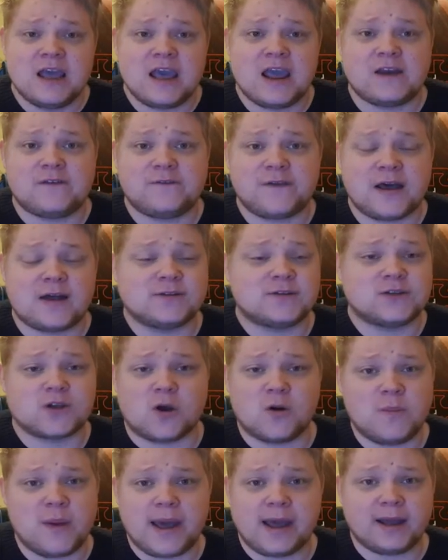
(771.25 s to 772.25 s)
It felt
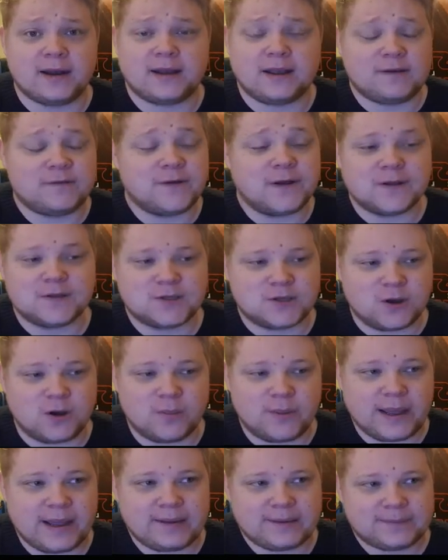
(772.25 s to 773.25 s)
so bad. It felt so
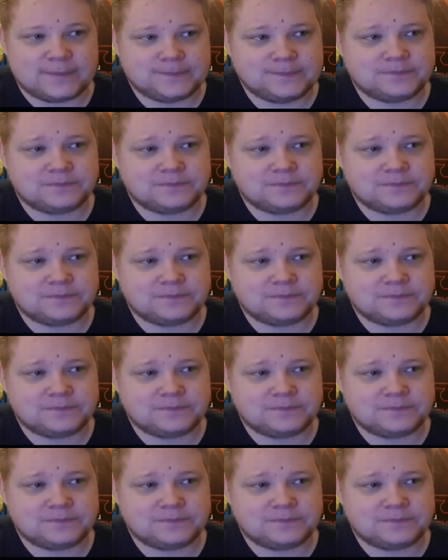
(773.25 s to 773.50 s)
bad.